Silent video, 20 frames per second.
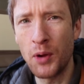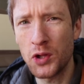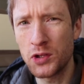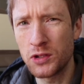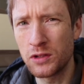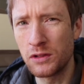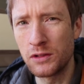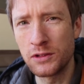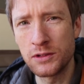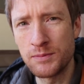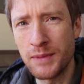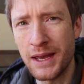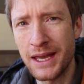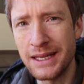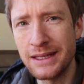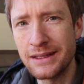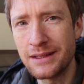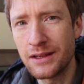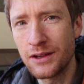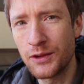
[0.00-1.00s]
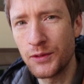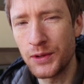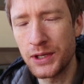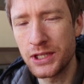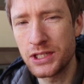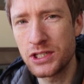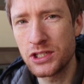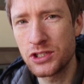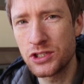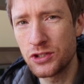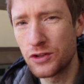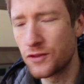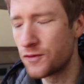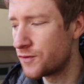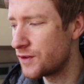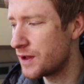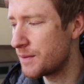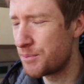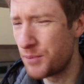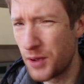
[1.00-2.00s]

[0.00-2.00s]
bottles made, which should fit